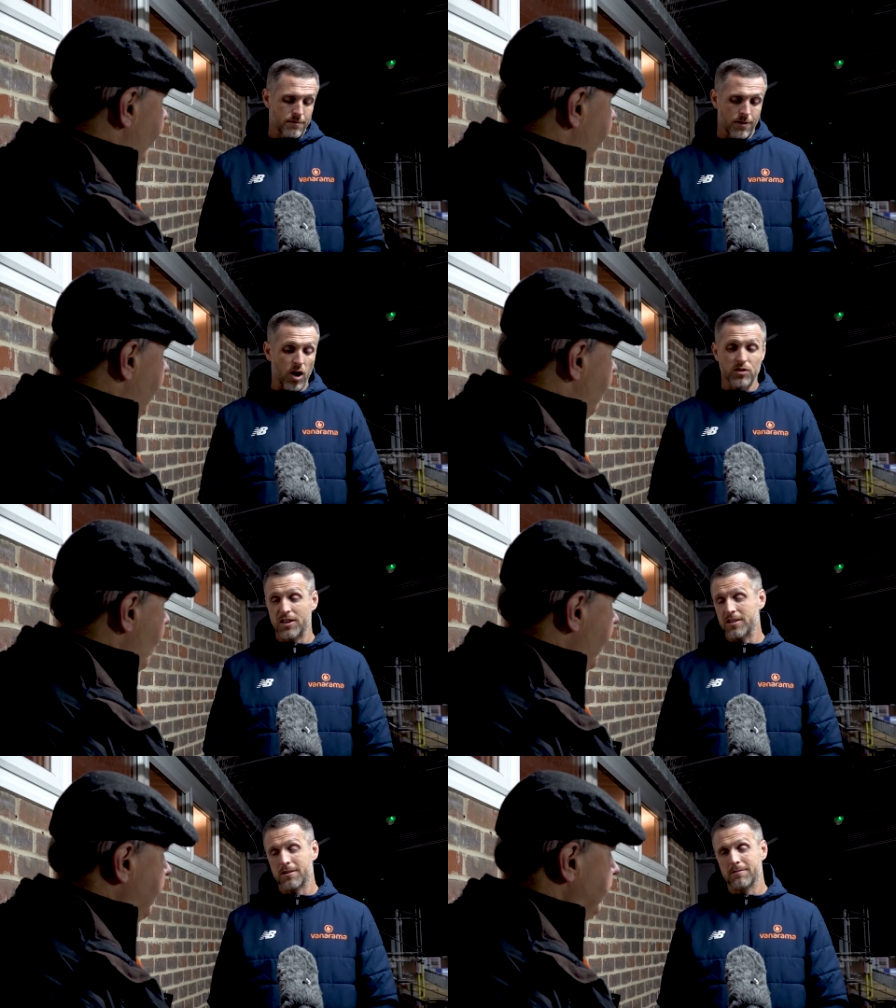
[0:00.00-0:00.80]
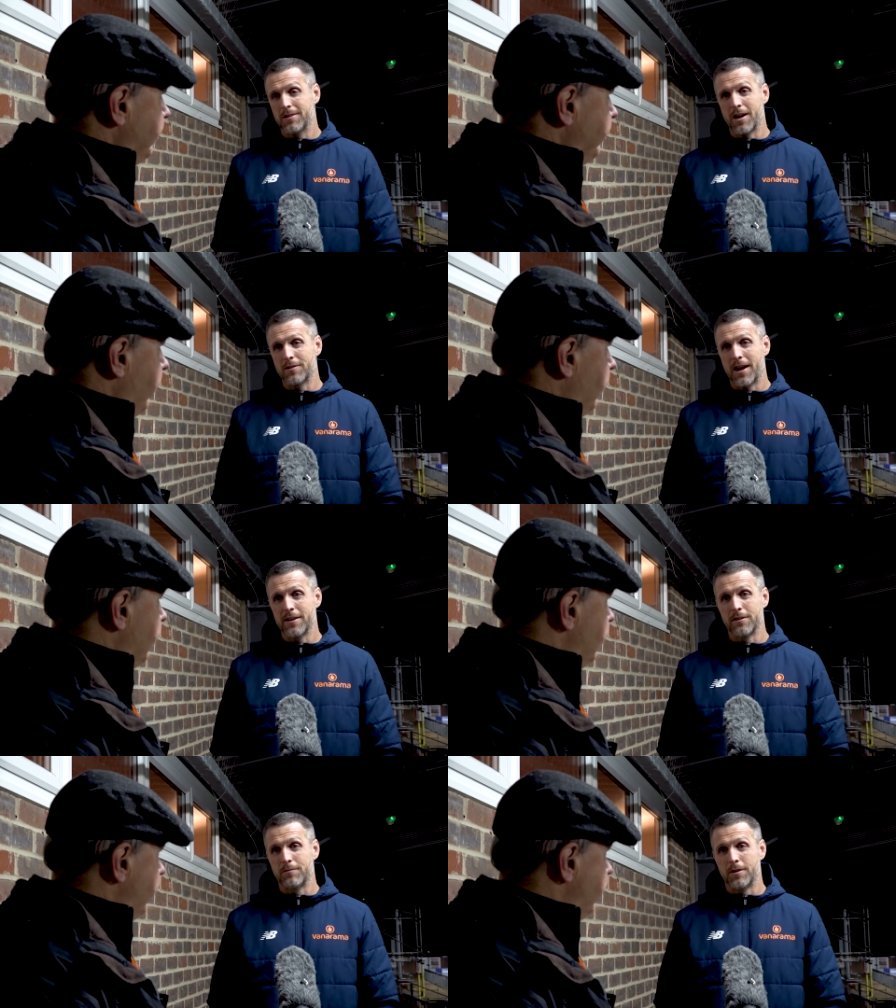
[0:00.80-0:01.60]
last season, you know,
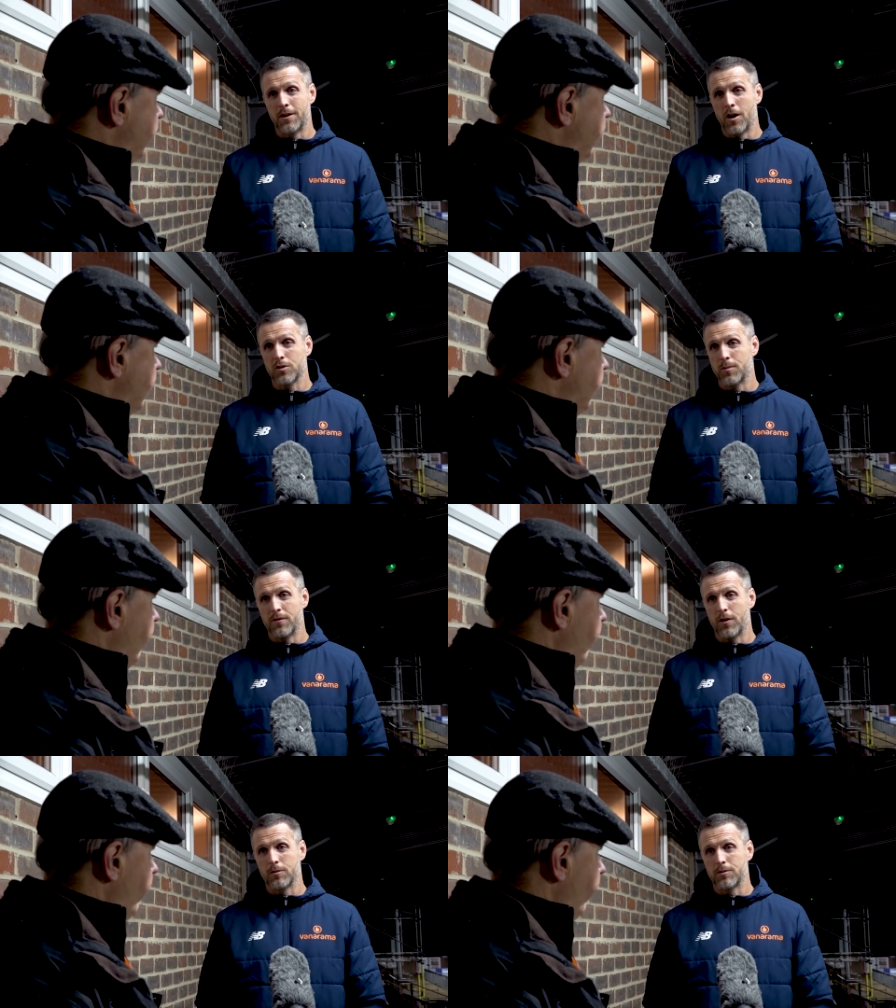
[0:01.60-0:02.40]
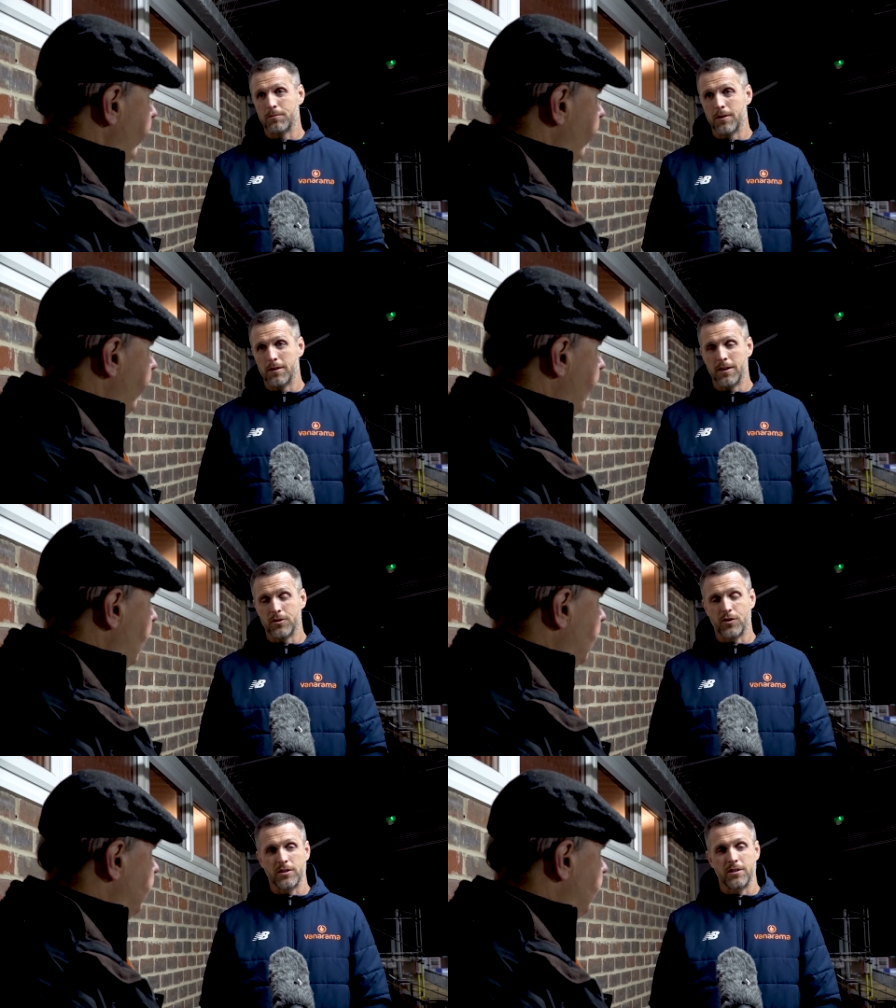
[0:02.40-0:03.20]
Danny had asked me if I was
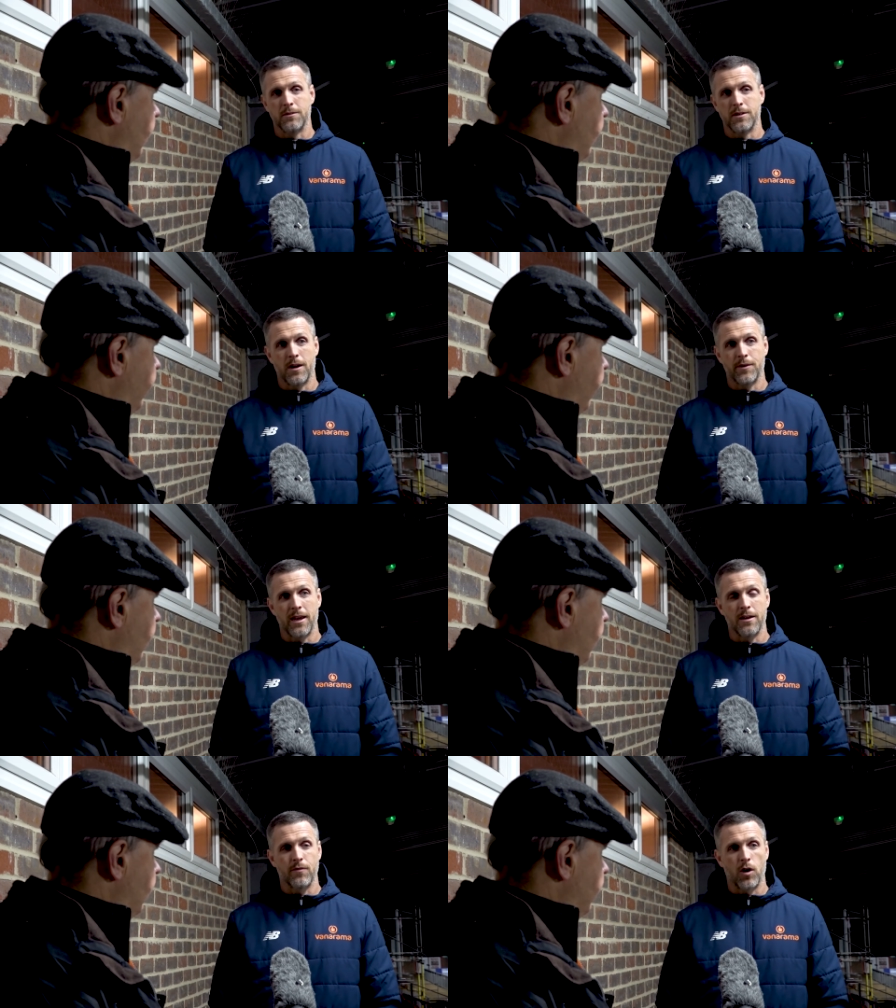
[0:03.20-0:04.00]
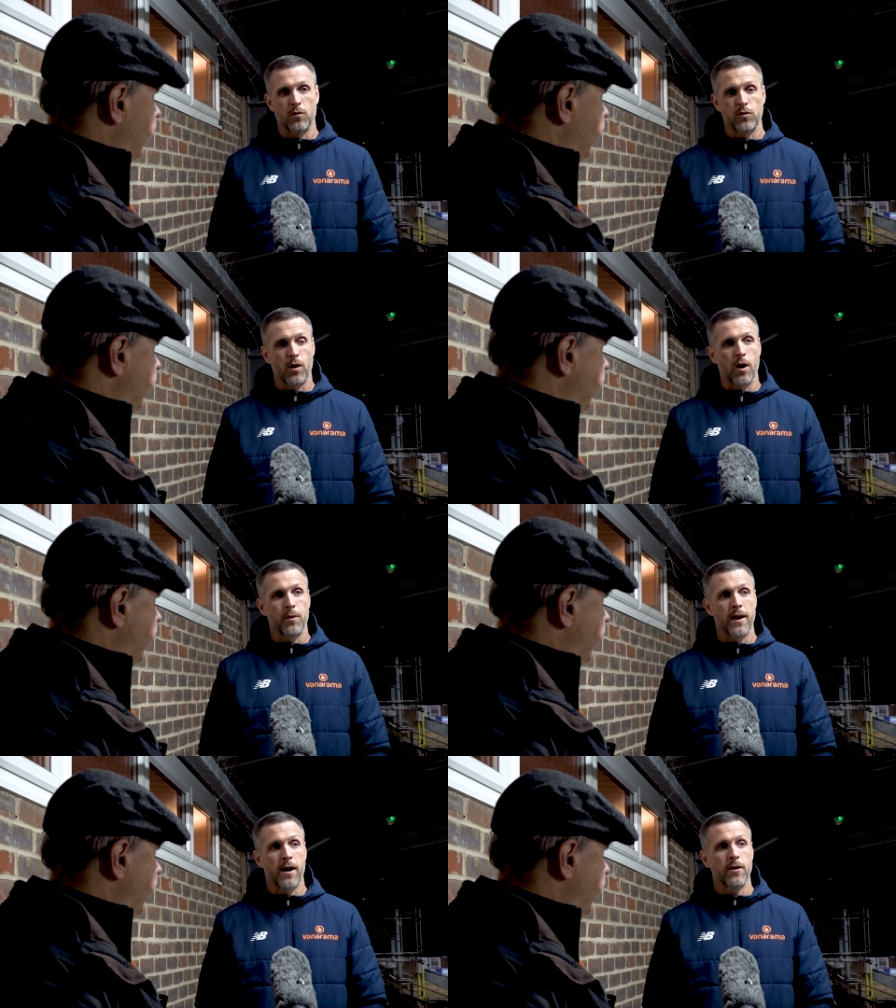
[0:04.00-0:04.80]
interested, you know, in getting involved or
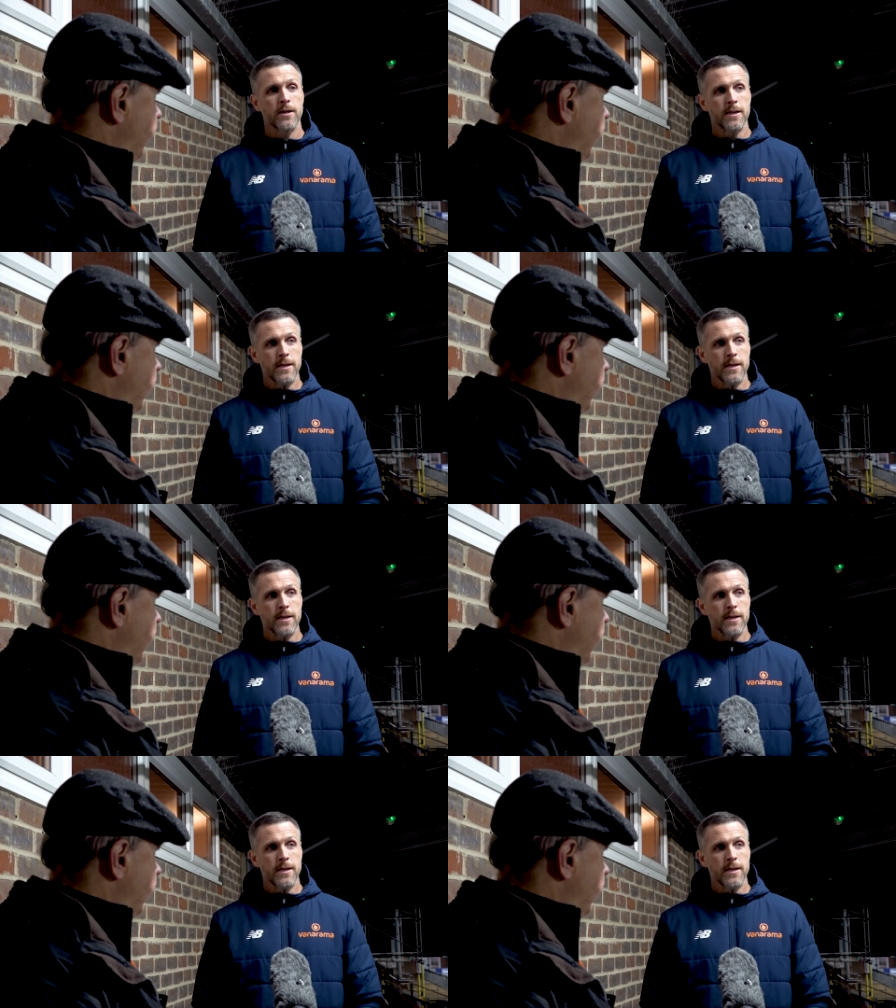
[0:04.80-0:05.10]
helping out.